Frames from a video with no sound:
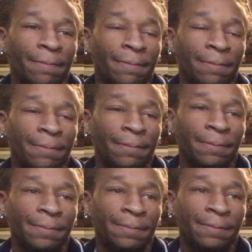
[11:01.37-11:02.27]

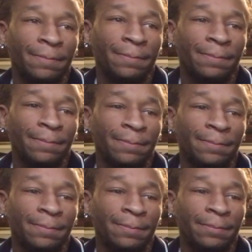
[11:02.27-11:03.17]

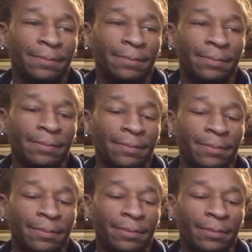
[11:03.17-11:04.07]

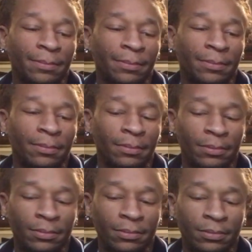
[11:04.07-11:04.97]

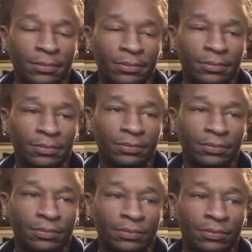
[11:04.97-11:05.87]

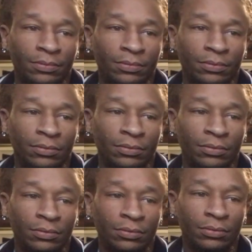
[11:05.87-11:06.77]

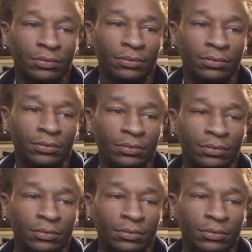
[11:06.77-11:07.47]
(silent)